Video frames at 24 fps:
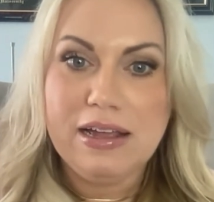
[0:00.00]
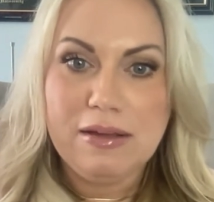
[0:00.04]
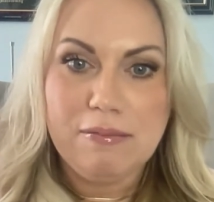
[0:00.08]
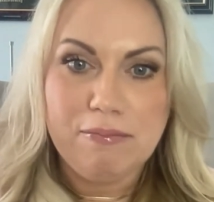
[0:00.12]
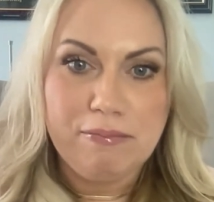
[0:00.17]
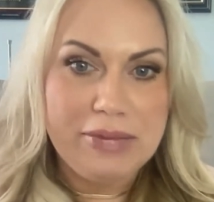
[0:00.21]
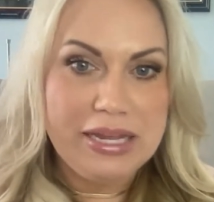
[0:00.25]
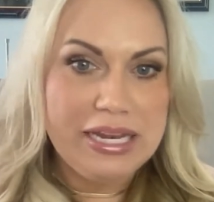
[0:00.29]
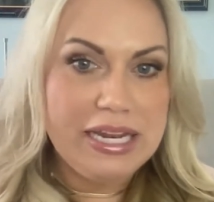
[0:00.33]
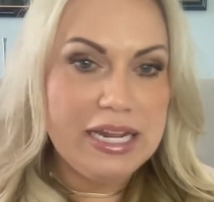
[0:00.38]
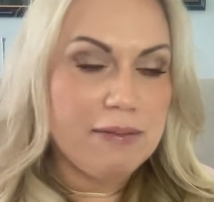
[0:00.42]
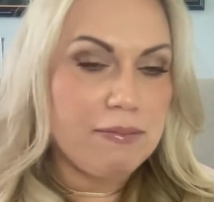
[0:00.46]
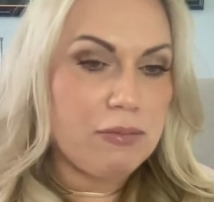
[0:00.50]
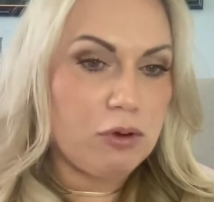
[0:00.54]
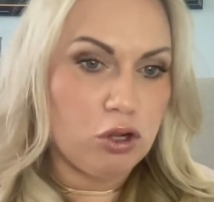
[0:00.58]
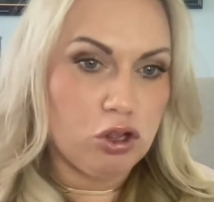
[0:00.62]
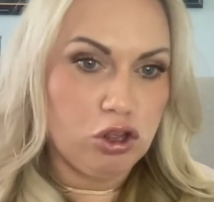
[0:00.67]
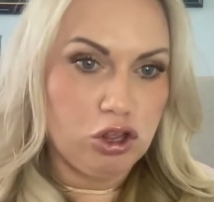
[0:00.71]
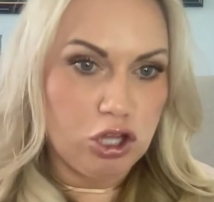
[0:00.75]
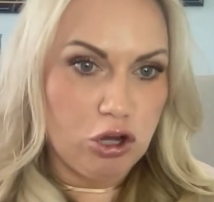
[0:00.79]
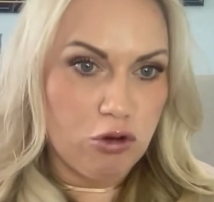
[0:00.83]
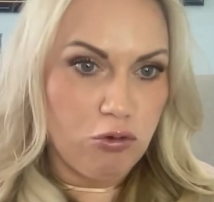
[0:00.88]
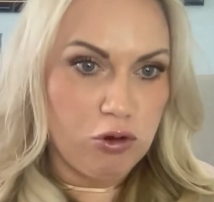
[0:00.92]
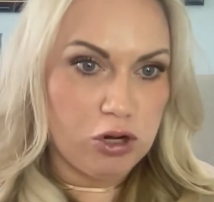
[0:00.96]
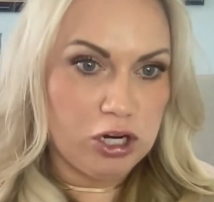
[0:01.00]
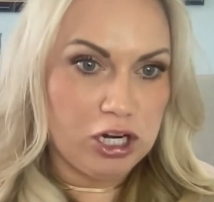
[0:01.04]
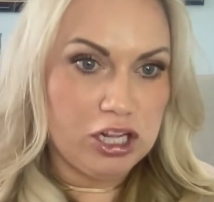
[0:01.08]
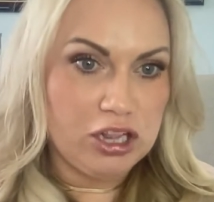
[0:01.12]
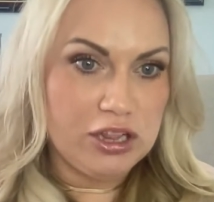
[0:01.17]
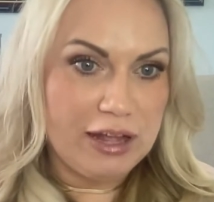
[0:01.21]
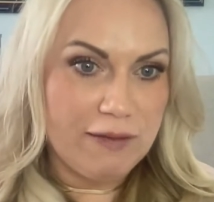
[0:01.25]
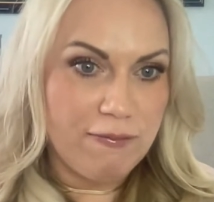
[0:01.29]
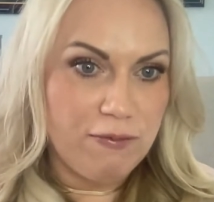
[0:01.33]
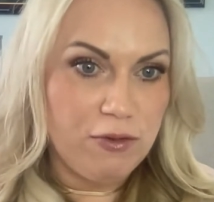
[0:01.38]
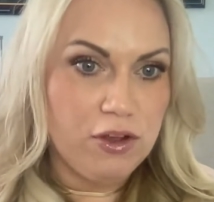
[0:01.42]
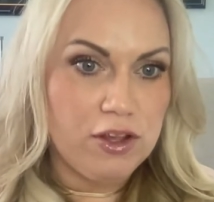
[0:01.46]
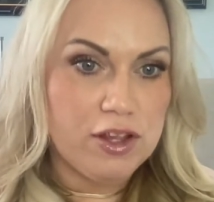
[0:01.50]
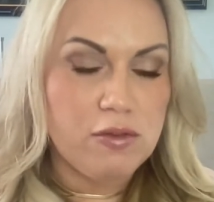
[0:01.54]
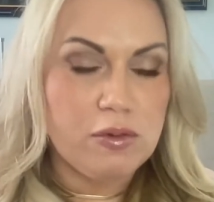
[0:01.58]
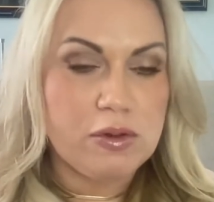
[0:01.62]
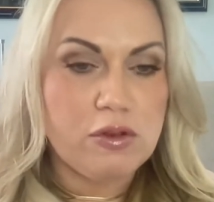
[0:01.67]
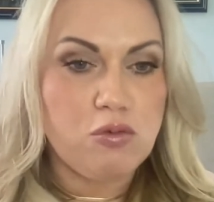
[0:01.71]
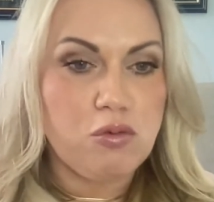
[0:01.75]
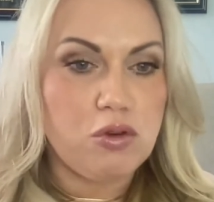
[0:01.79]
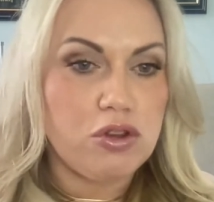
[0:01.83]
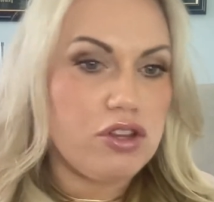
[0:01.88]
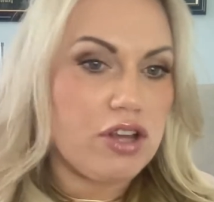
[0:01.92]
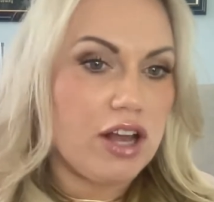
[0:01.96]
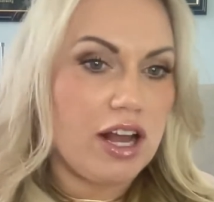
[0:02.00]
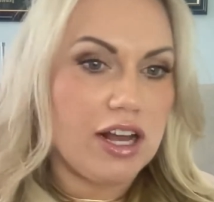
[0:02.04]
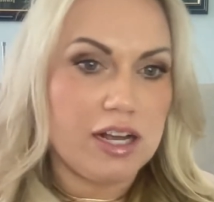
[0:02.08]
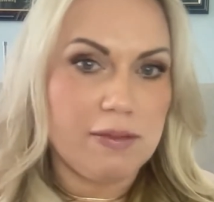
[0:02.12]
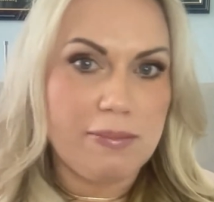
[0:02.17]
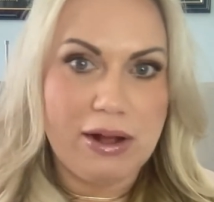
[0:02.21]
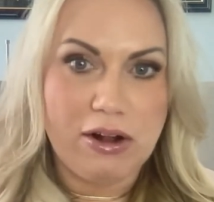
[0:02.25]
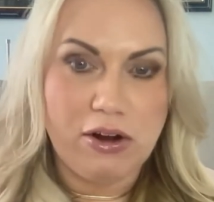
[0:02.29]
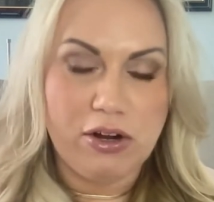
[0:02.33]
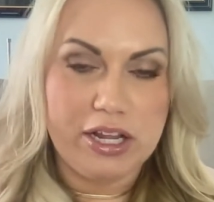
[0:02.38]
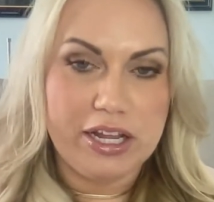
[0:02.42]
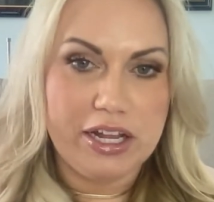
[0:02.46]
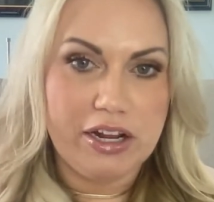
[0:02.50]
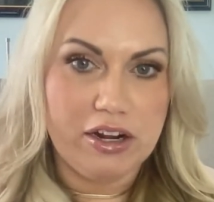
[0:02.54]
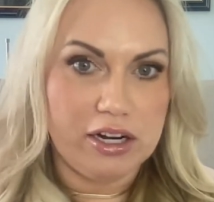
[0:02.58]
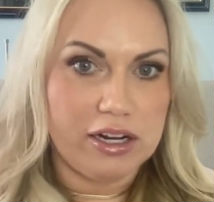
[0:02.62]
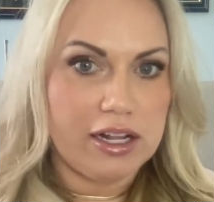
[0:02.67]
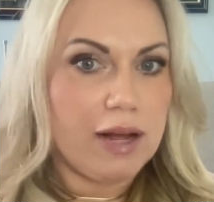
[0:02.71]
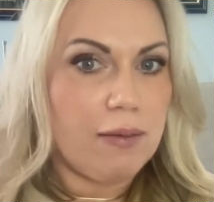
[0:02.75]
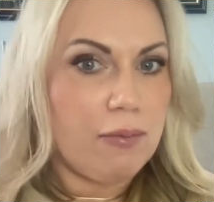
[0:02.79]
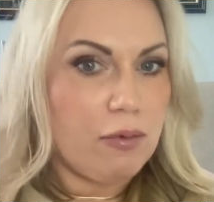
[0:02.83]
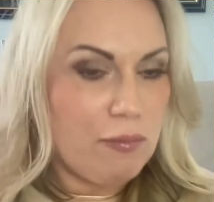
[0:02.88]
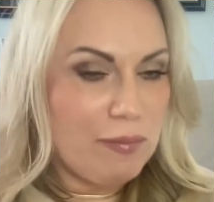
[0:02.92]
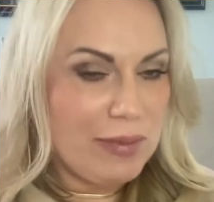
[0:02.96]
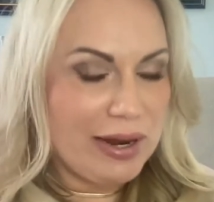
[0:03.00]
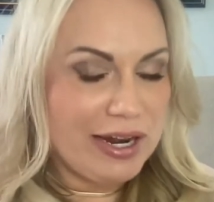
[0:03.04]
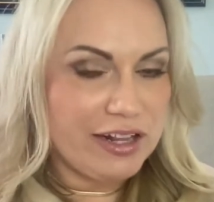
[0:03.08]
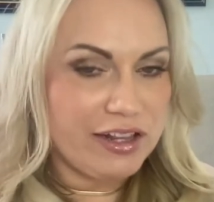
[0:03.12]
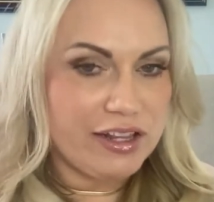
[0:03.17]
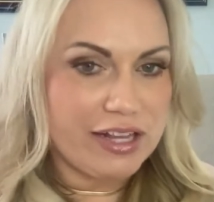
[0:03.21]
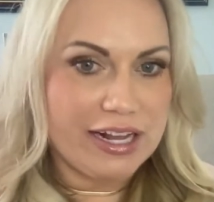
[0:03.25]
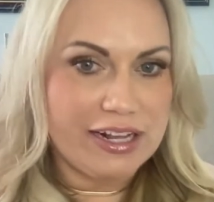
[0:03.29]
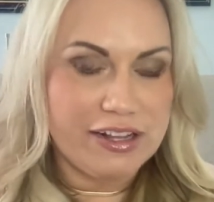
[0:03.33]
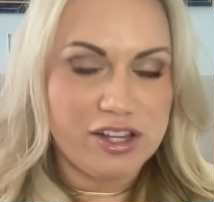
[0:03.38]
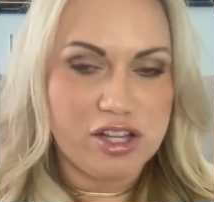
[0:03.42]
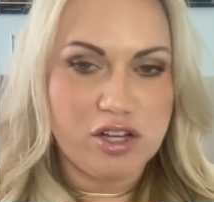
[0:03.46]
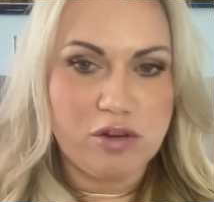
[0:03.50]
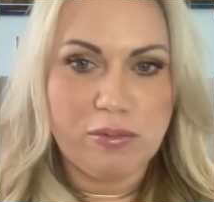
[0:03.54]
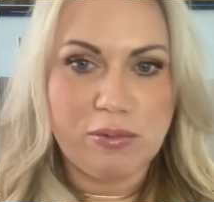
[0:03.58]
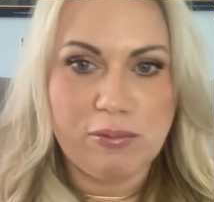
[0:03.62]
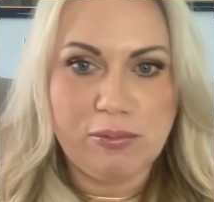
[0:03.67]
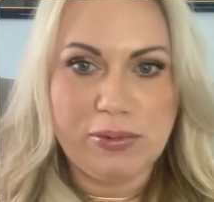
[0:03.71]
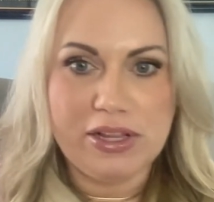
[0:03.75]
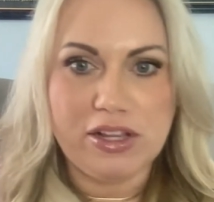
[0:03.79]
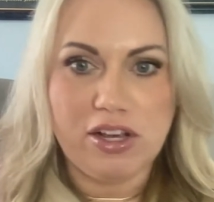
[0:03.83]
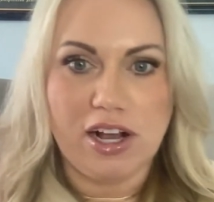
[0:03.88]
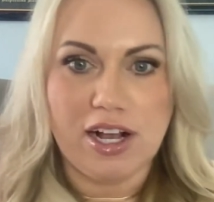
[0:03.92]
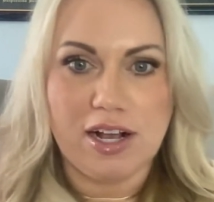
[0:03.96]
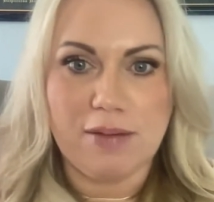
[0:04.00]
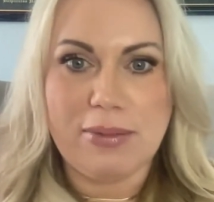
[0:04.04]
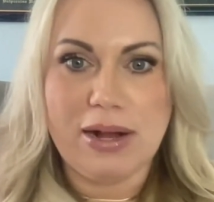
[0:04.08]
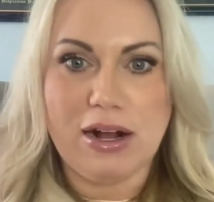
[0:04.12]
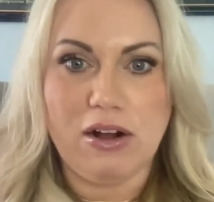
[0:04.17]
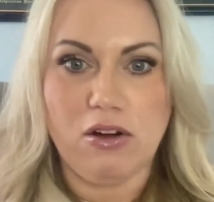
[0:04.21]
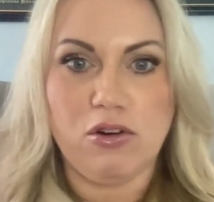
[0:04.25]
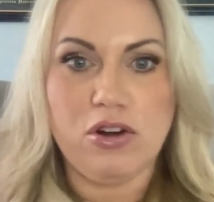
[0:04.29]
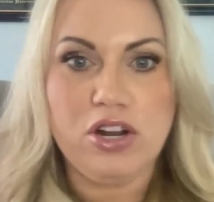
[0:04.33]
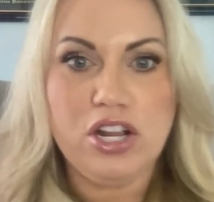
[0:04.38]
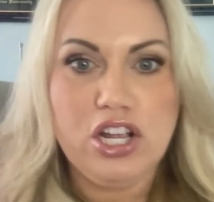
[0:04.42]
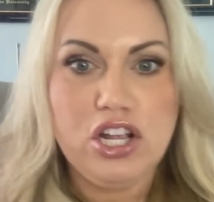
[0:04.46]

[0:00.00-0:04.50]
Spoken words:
medium, or lower levels, which we'll talk about here in a couple minutes, I assume, when we talk about